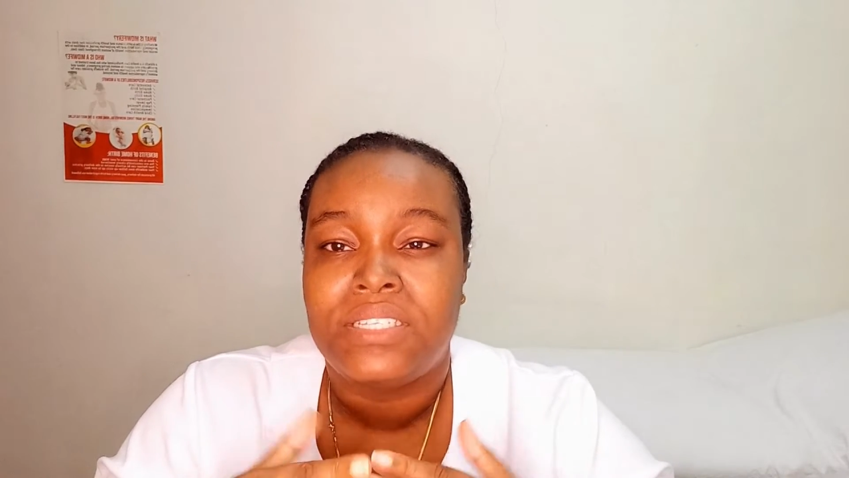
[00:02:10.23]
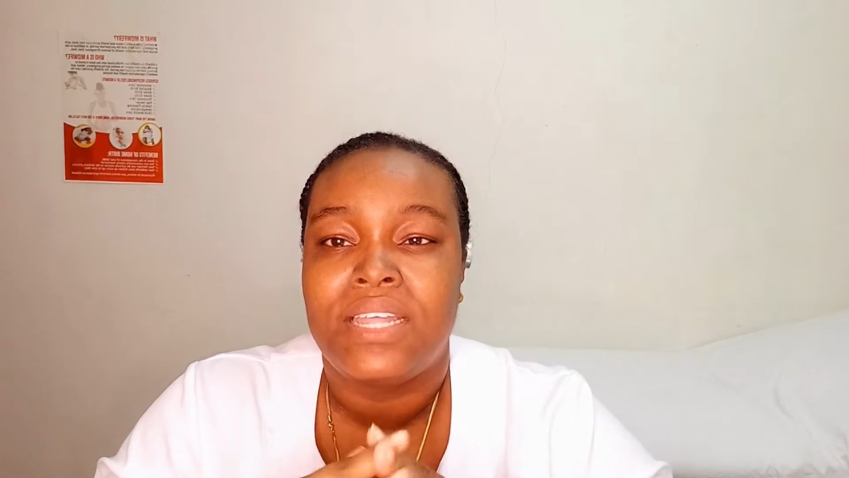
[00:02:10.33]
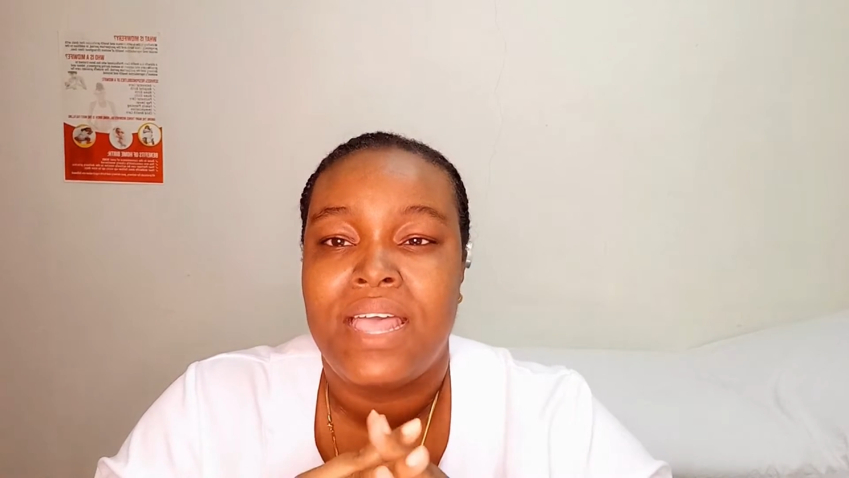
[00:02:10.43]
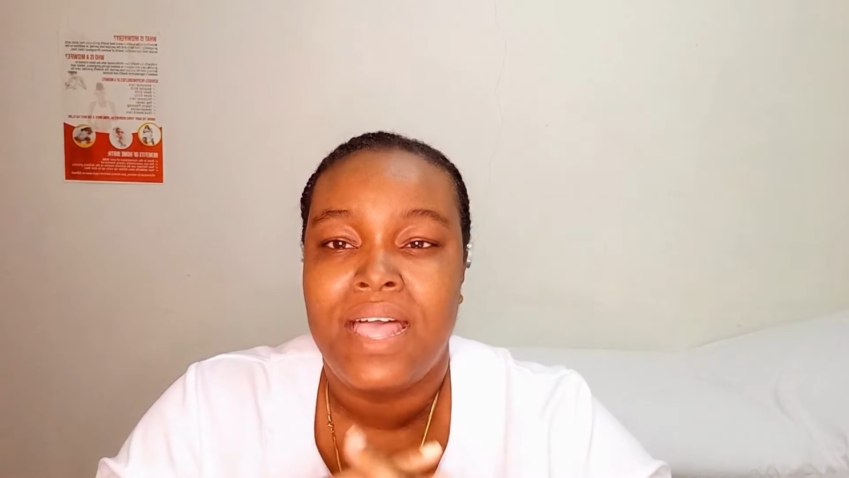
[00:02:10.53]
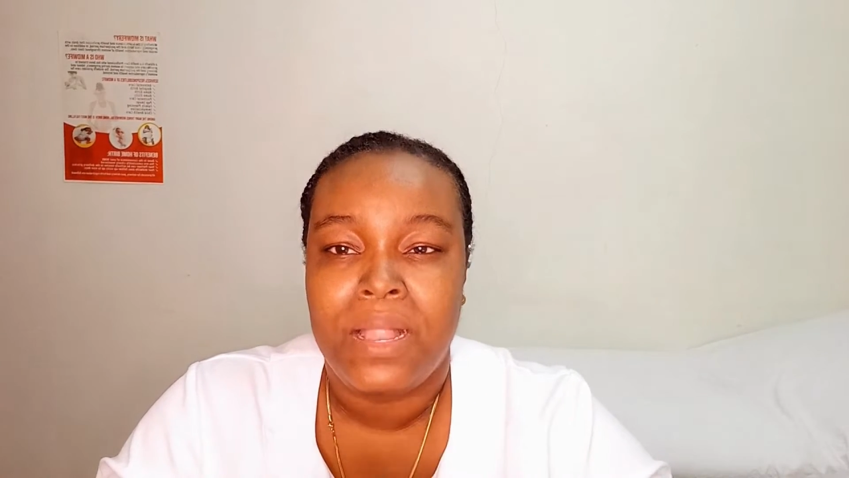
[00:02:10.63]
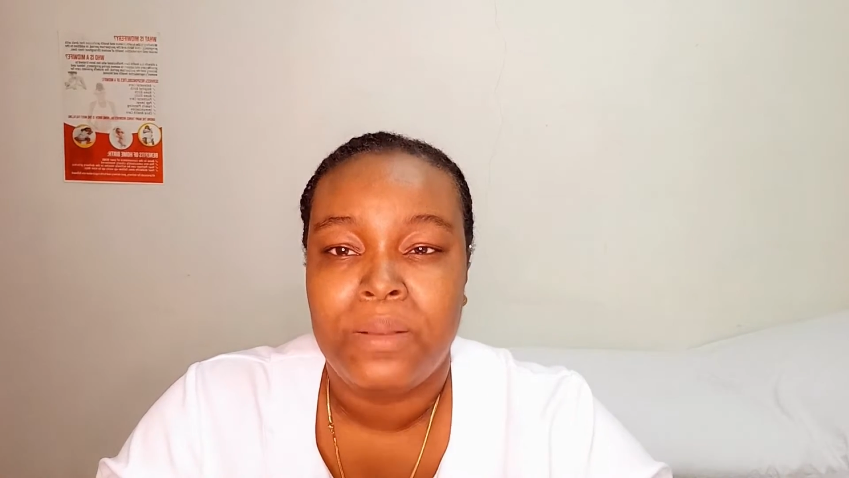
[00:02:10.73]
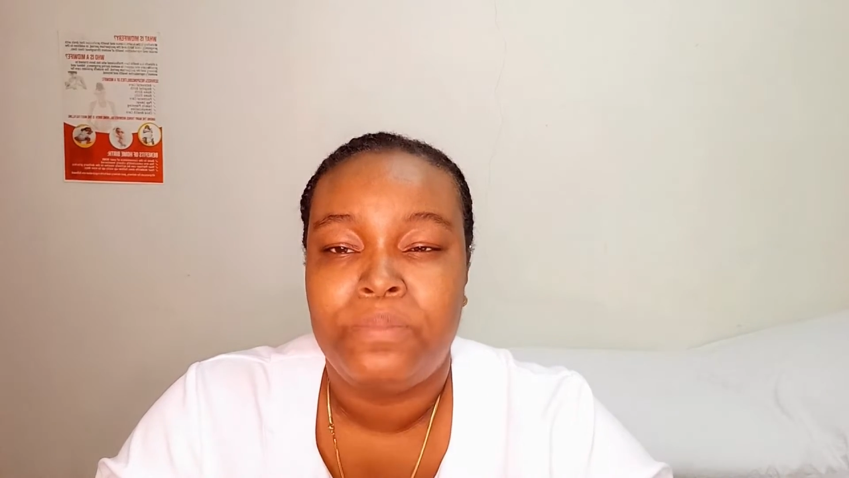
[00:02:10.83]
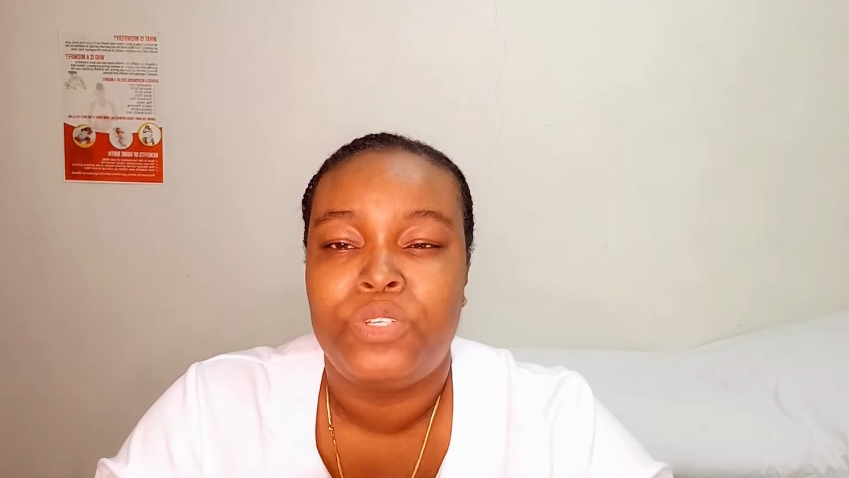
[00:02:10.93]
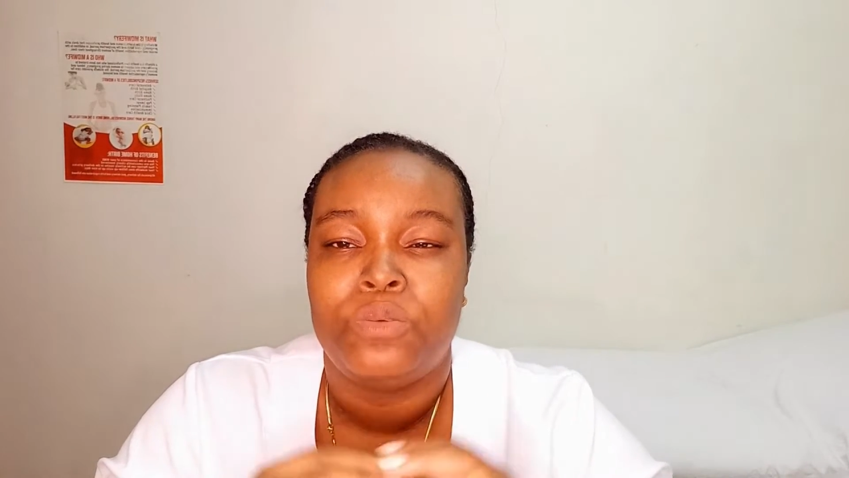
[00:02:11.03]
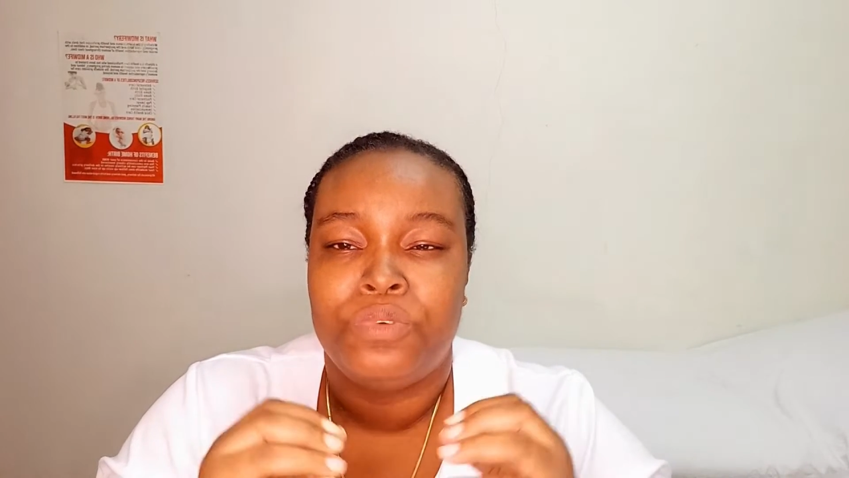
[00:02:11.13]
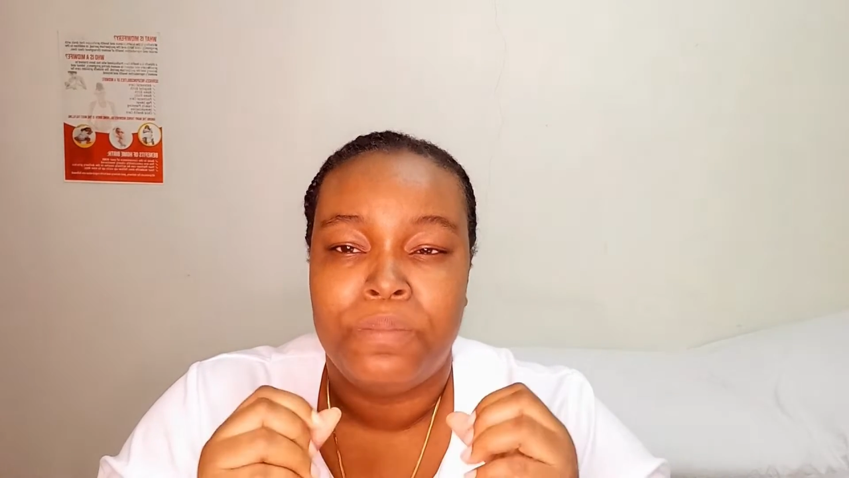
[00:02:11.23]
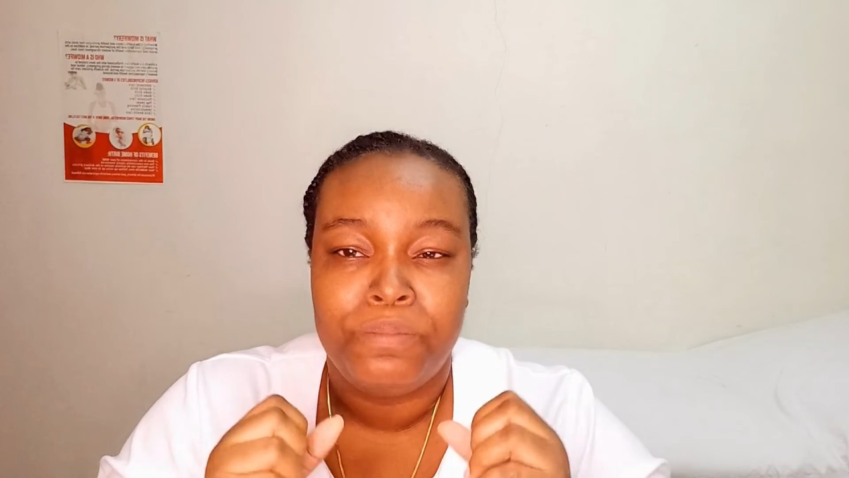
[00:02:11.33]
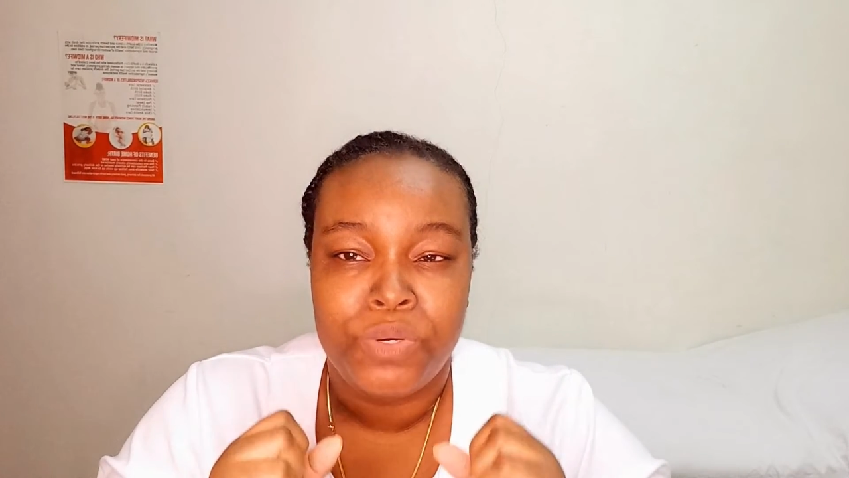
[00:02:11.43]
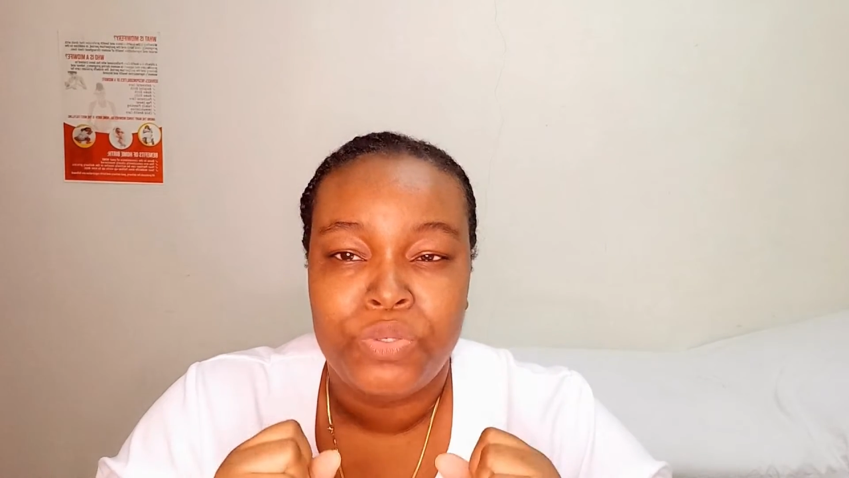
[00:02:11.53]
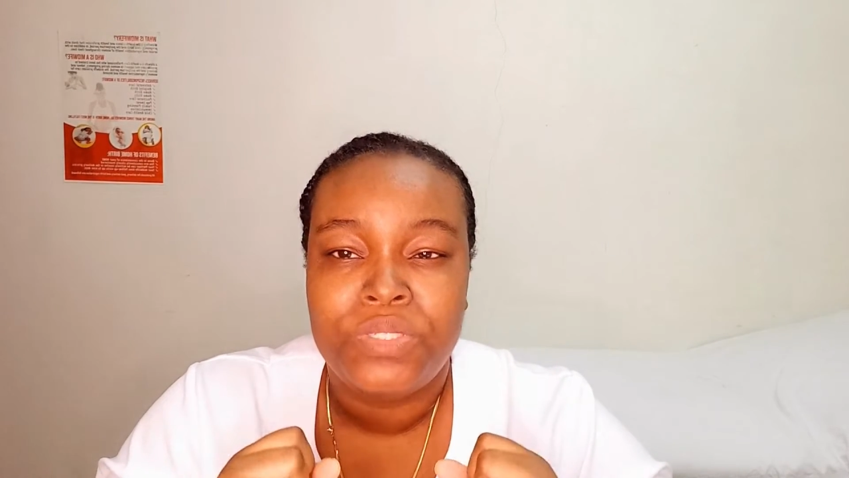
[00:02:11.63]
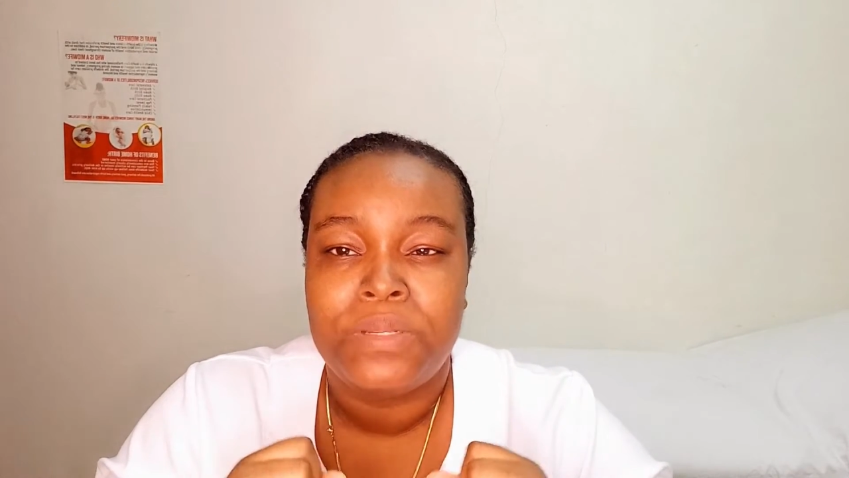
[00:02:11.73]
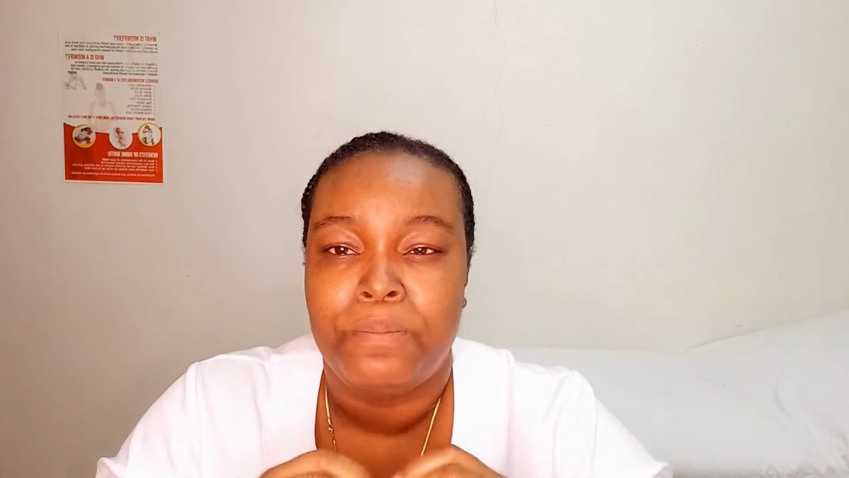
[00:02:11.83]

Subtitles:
to help to promote